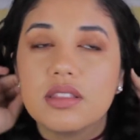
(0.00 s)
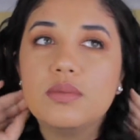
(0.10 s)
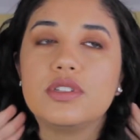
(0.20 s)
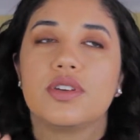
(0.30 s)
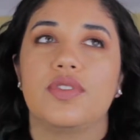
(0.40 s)
the
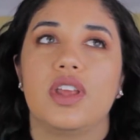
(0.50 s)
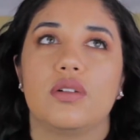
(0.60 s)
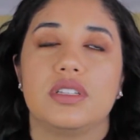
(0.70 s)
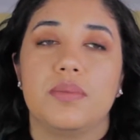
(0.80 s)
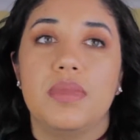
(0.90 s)
music
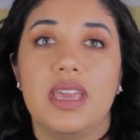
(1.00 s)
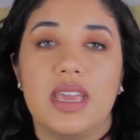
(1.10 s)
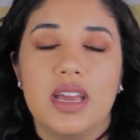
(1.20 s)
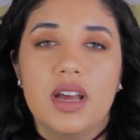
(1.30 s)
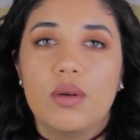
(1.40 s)
video to
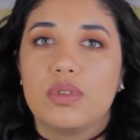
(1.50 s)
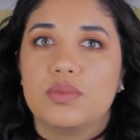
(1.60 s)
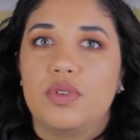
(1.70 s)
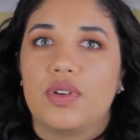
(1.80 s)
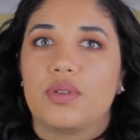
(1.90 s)
me was
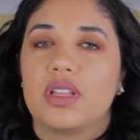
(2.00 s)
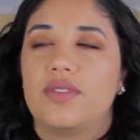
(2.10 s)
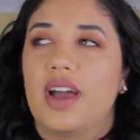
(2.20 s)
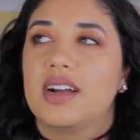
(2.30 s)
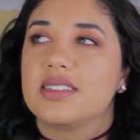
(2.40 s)
moving really
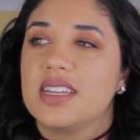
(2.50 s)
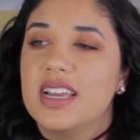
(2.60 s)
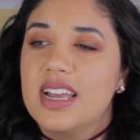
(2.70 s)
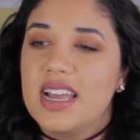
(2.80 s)
fast.